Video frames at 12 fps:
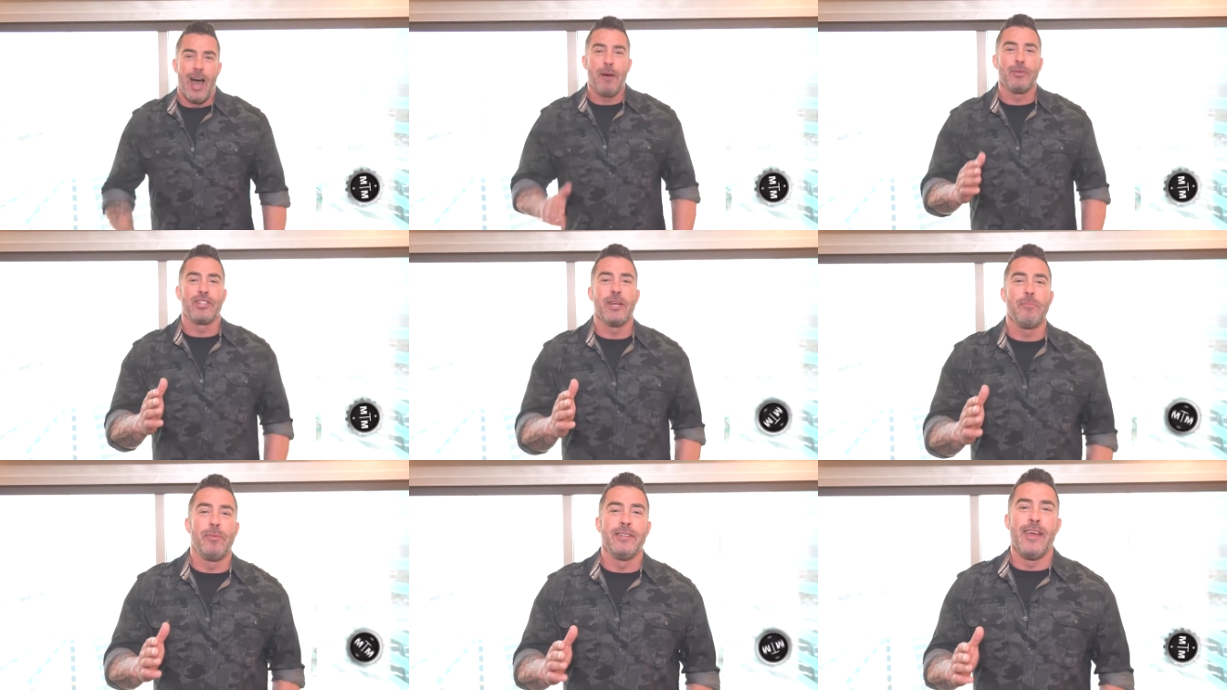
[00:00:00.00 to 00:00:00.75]
I'm
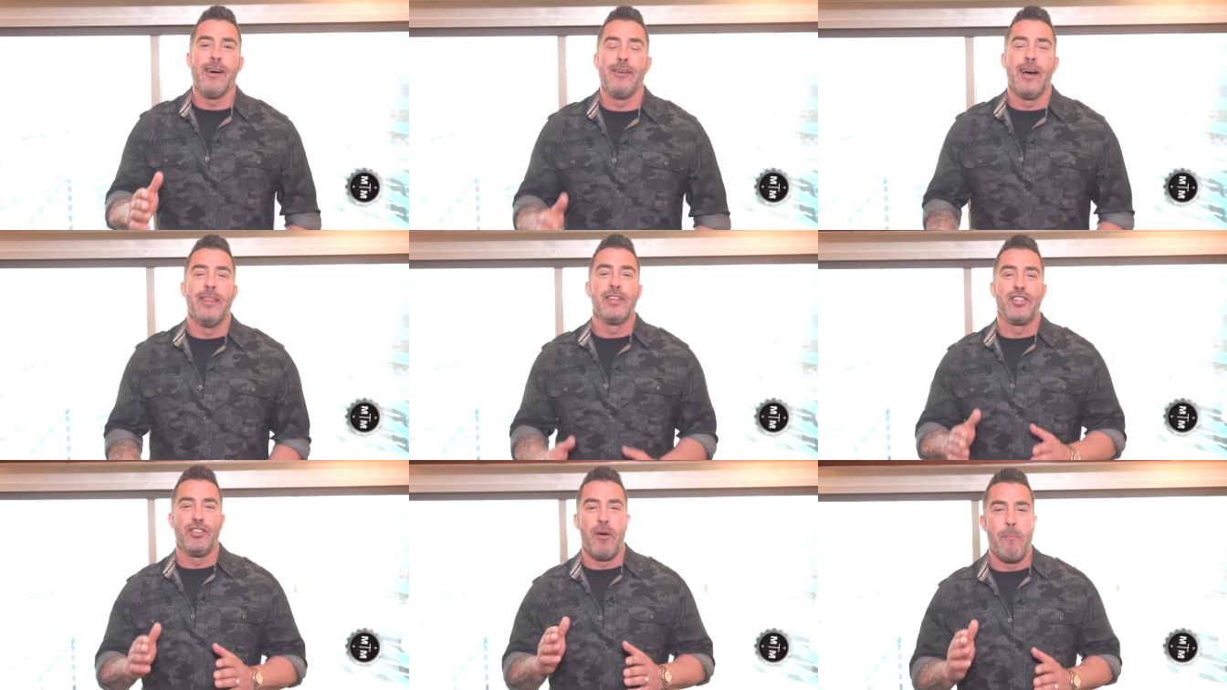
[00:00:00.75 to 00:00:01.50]
Skip Bedell, and
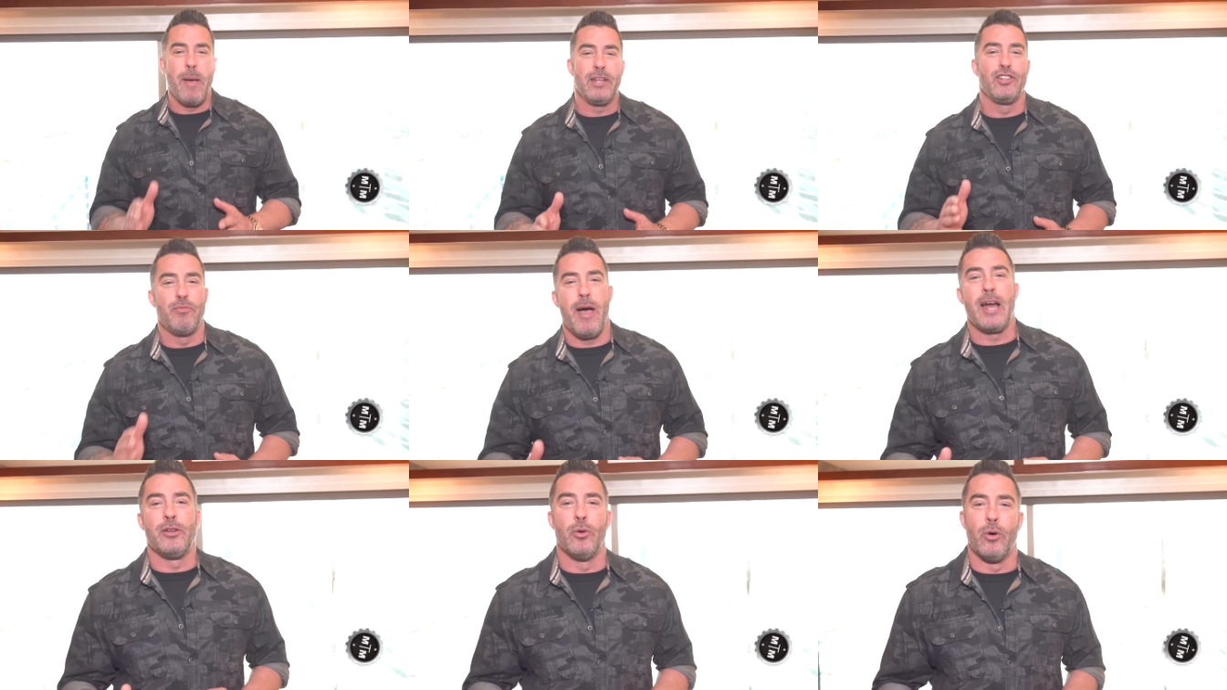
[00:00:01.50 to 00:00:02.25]
this is the Men's
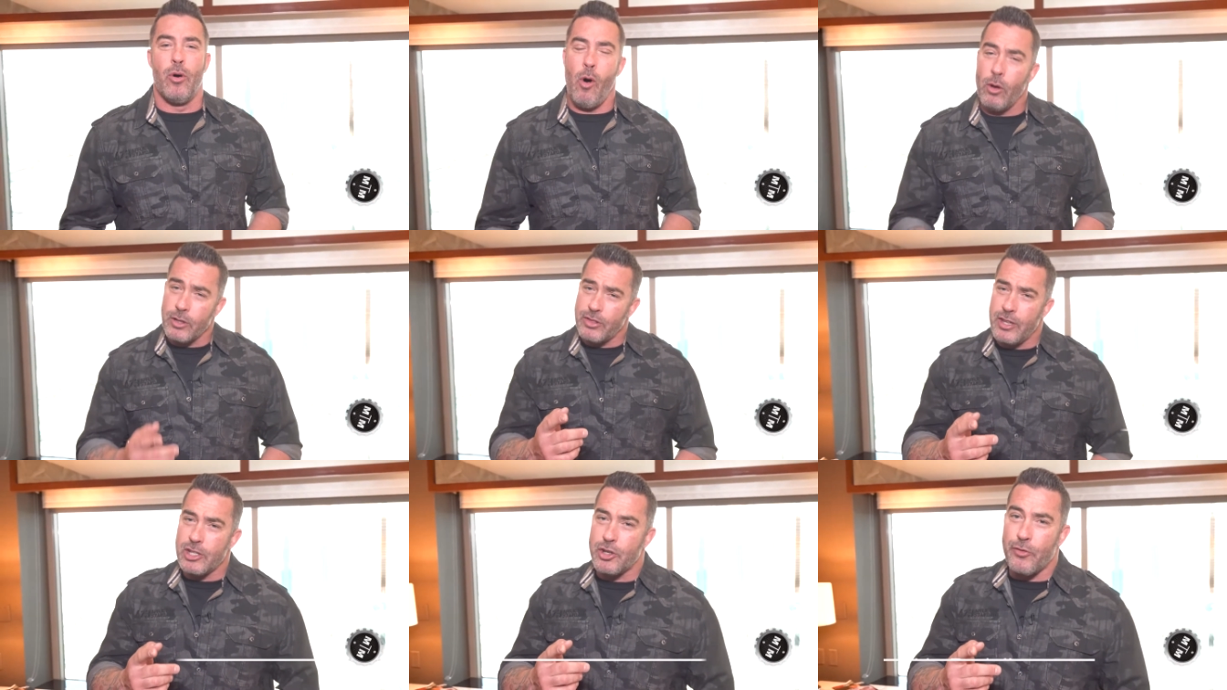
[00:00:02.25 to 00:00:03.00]
Manual. All the
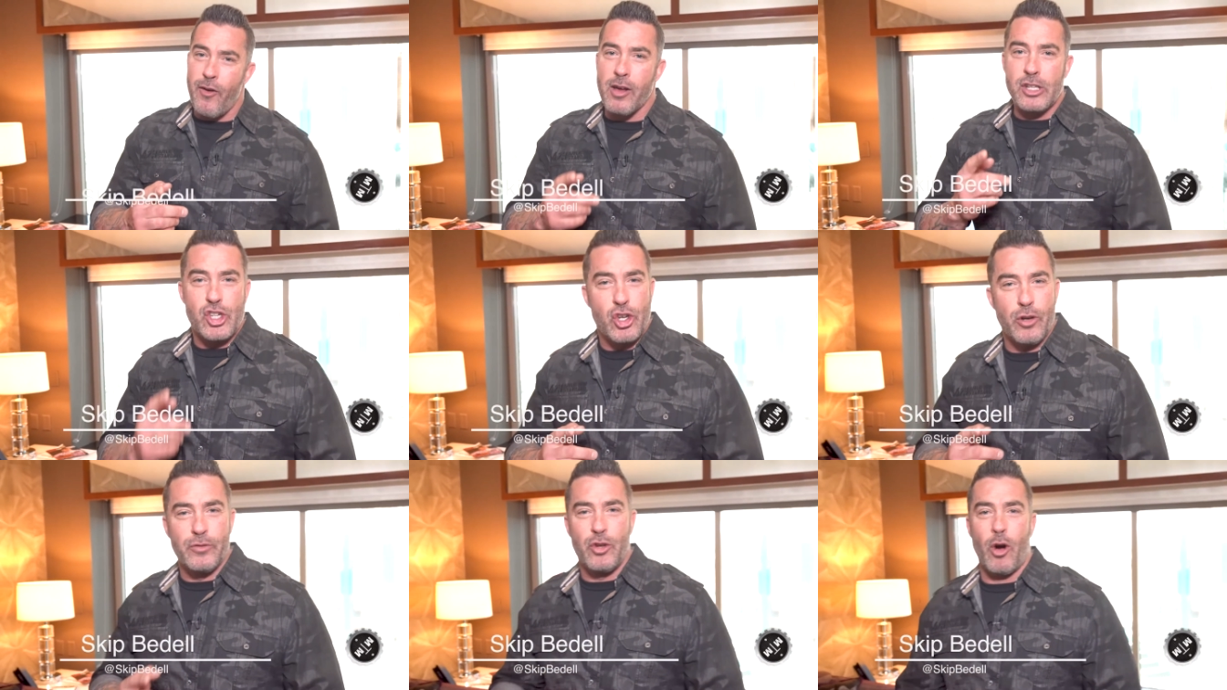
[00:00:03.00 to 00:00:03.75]
things your father
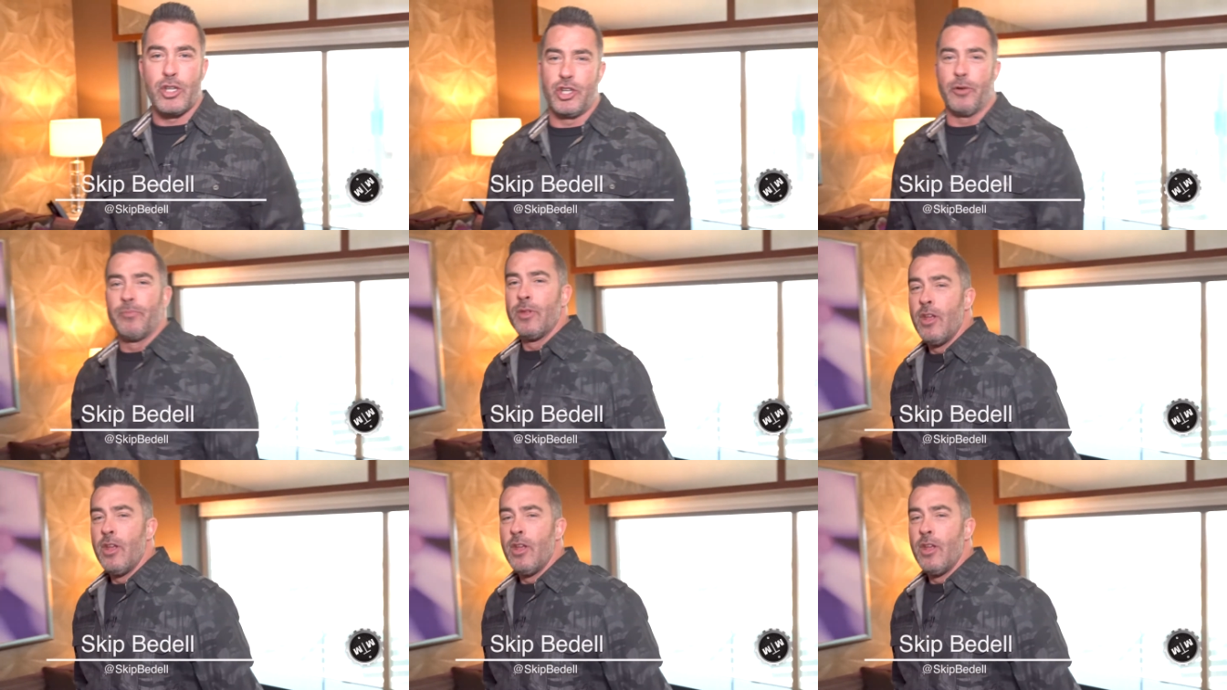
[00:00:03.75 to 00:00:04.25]
should have taught you.